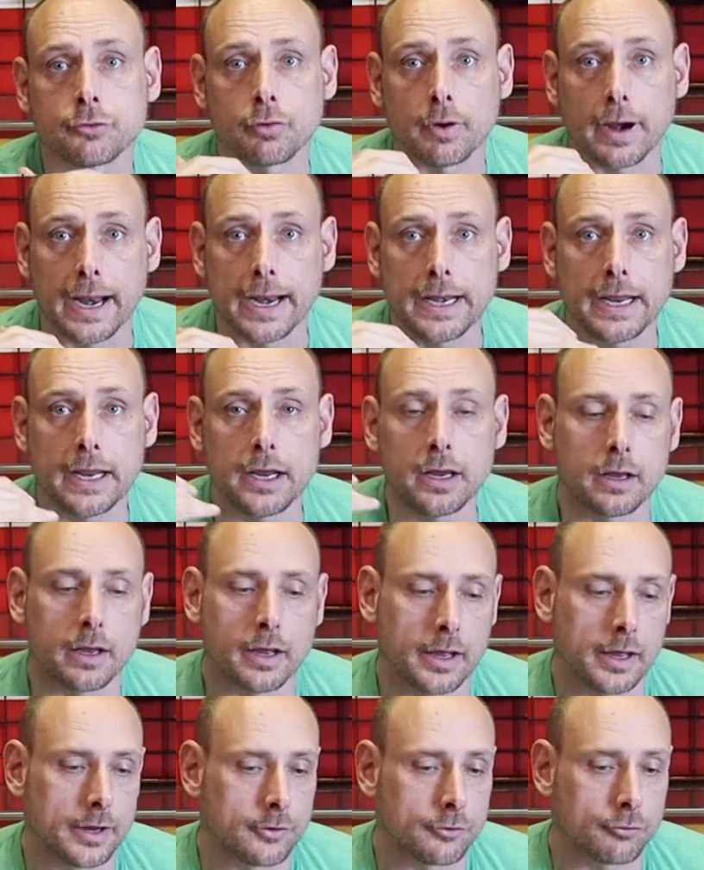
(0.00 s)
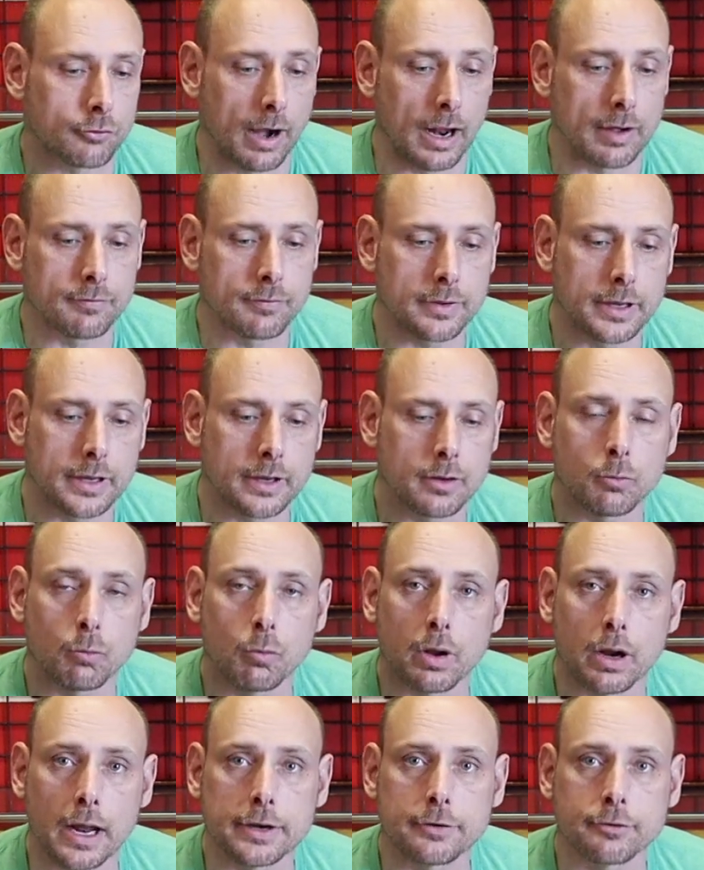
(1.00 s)
training and traveling
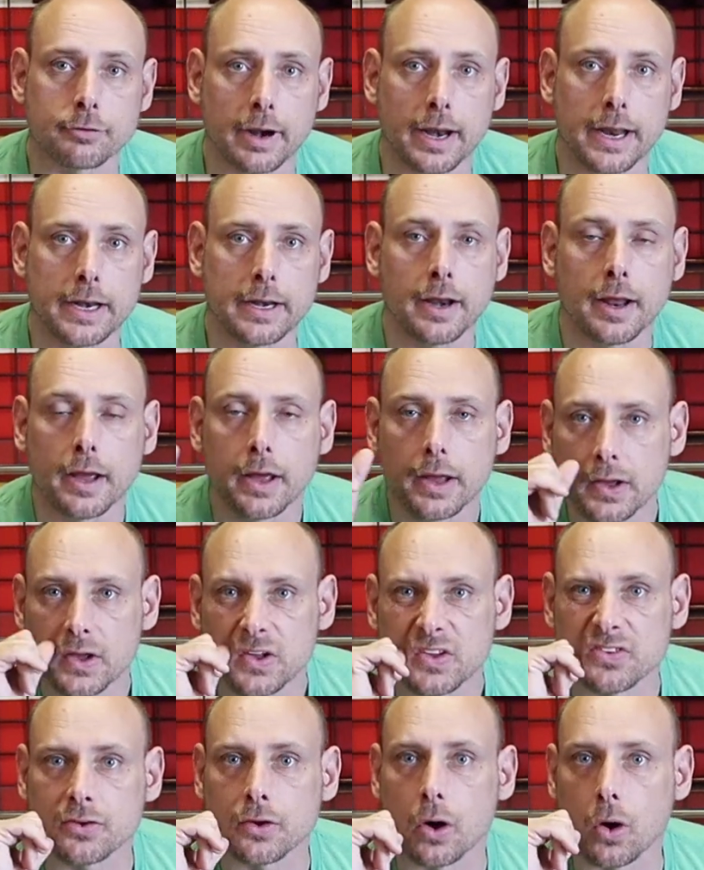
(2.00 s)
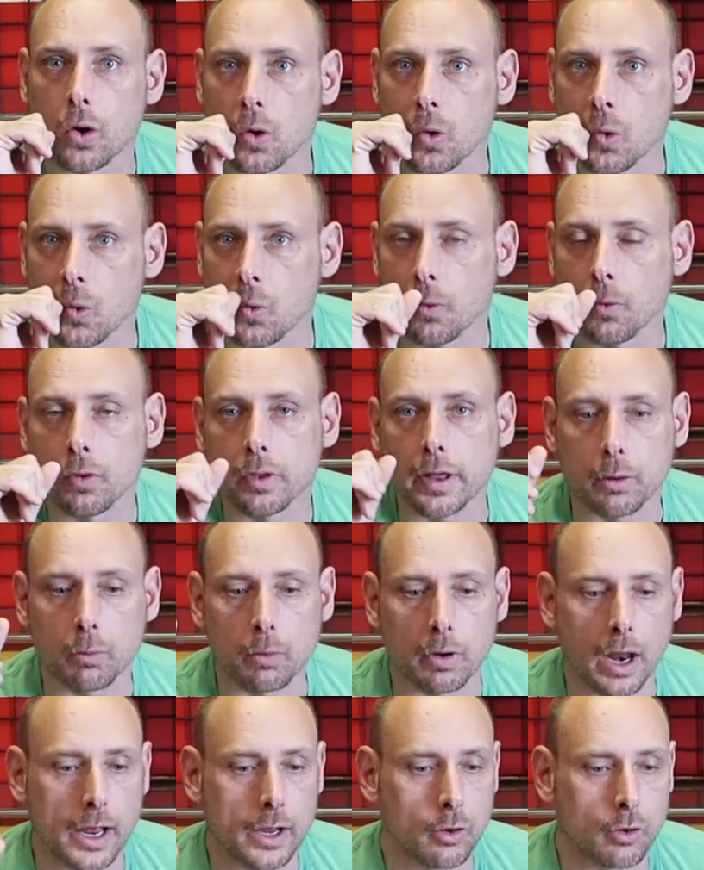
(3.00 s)
when I train. So, like
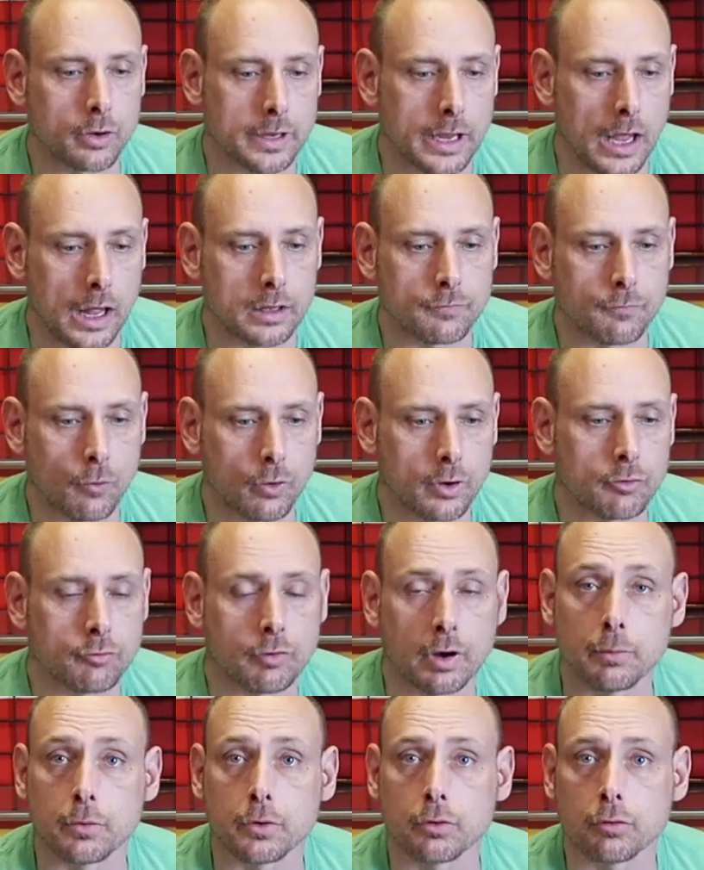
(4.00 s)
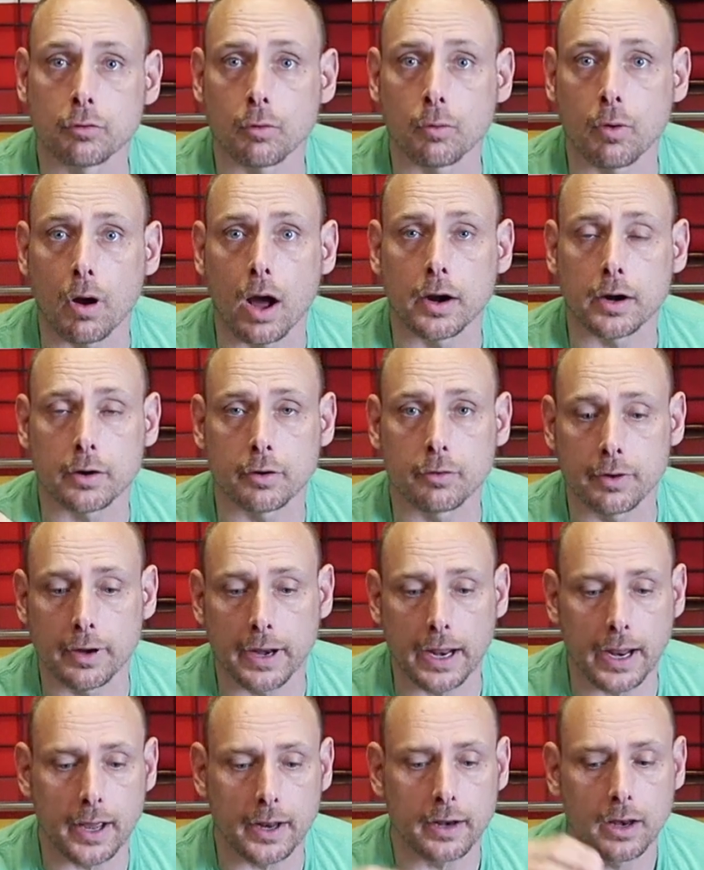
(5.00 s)
when I go to California to train with Guro Ron or Guro
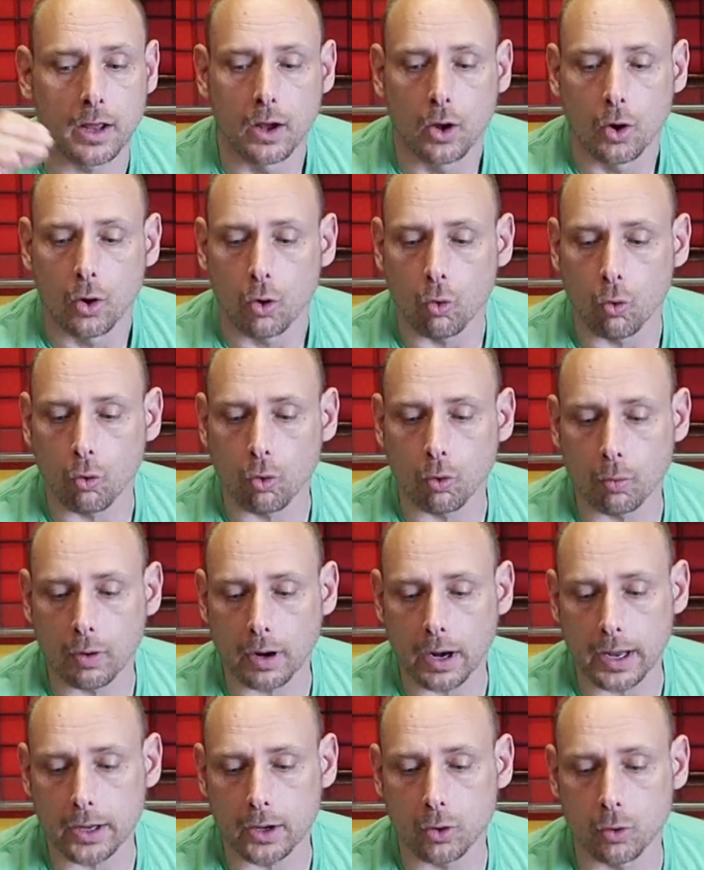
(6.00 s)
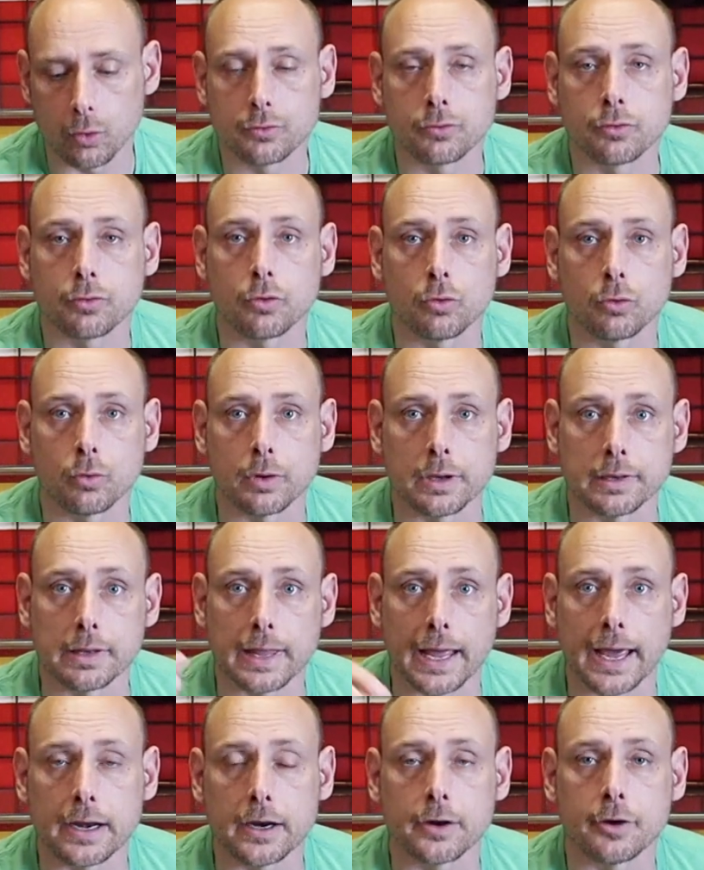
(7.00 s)
Dan, or when I go to
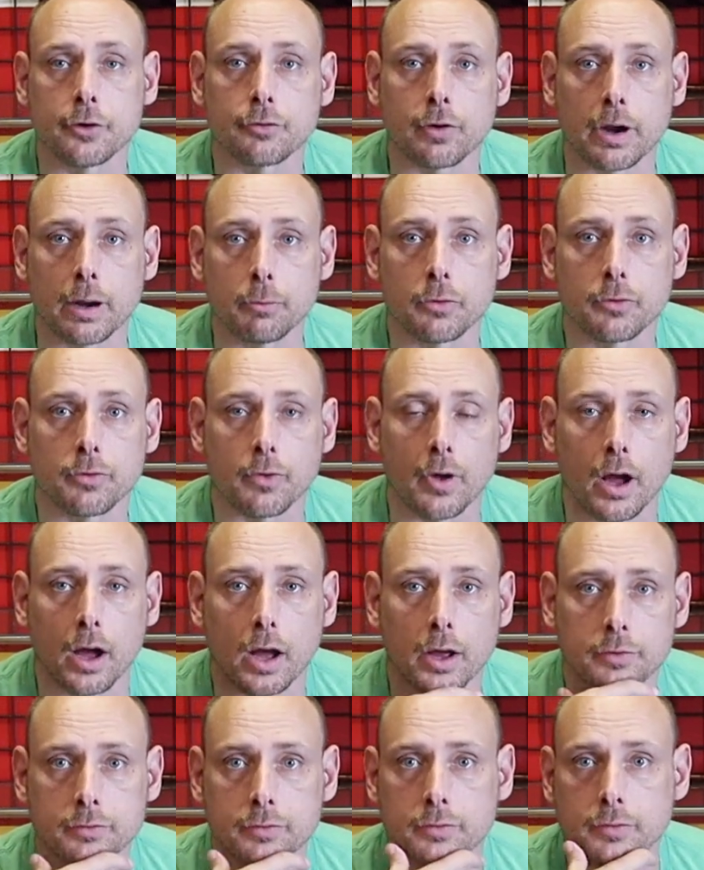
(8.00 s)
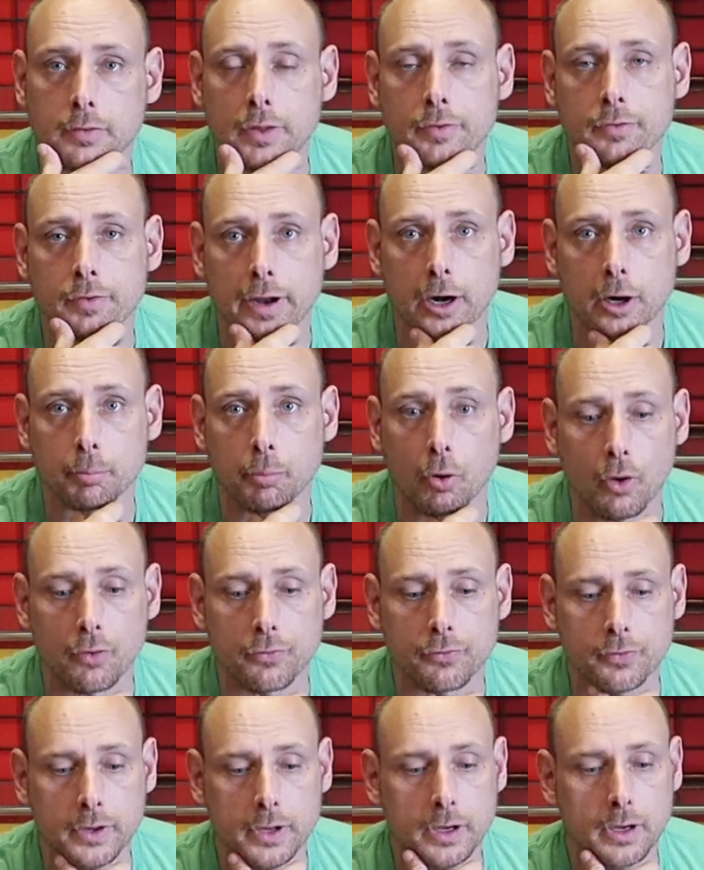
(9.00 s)
Atlanta to train with Sensei Erik
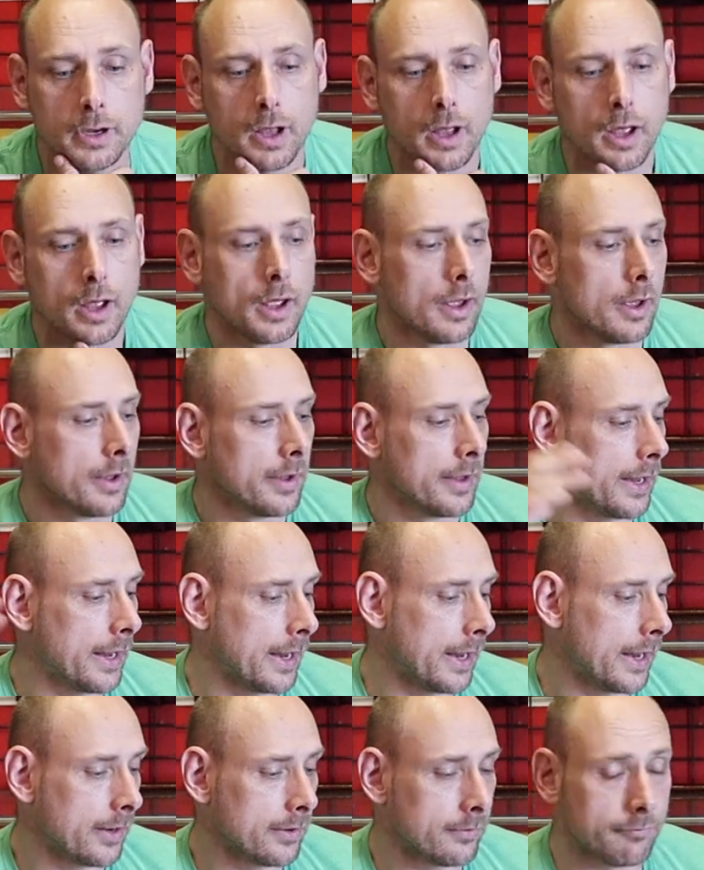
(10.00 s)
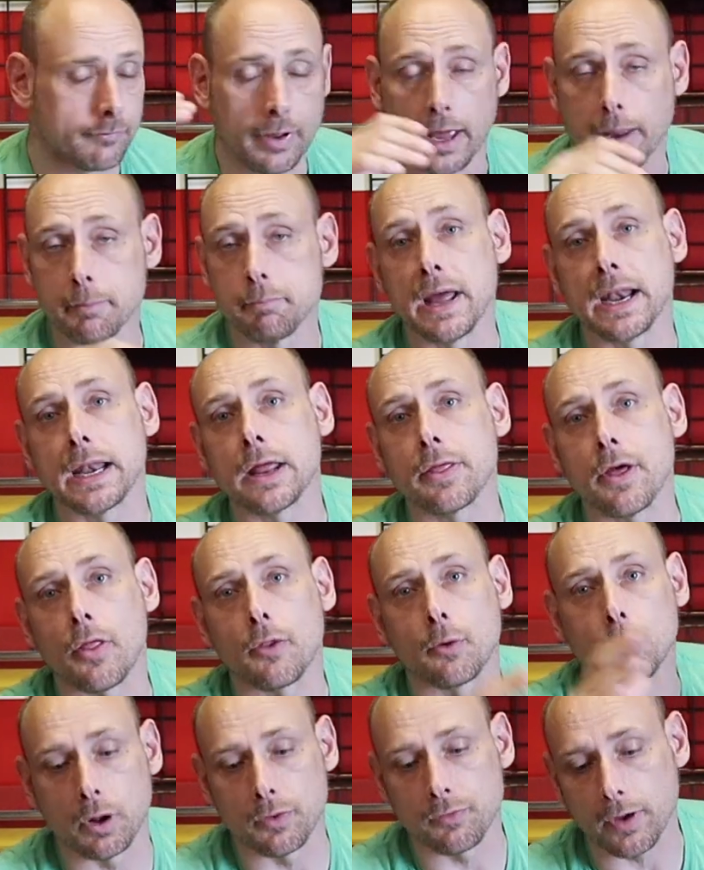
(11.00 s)
Paulson, and many of the
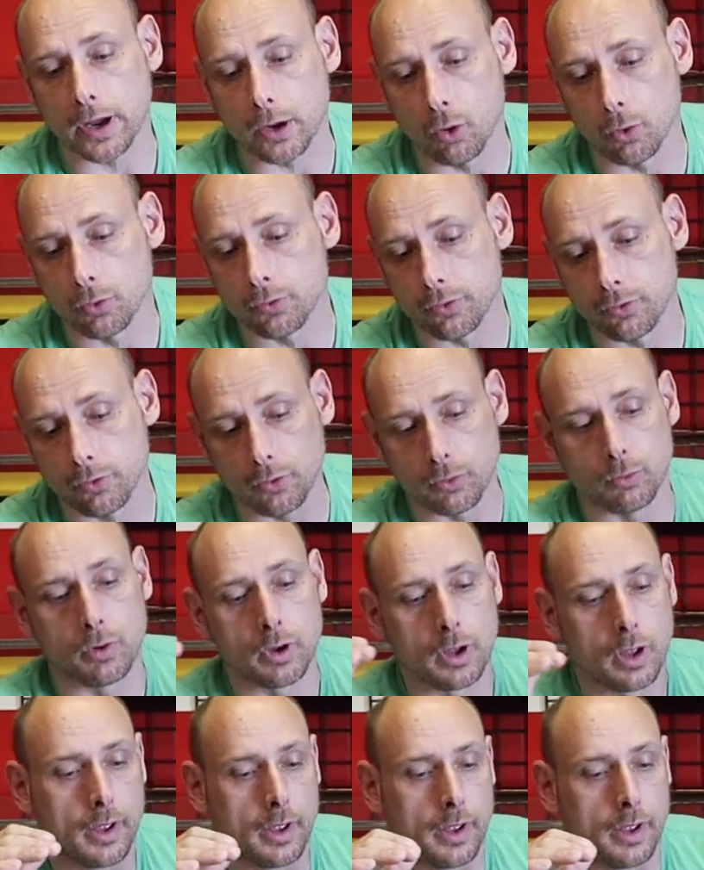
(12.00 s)
other ones I go to do.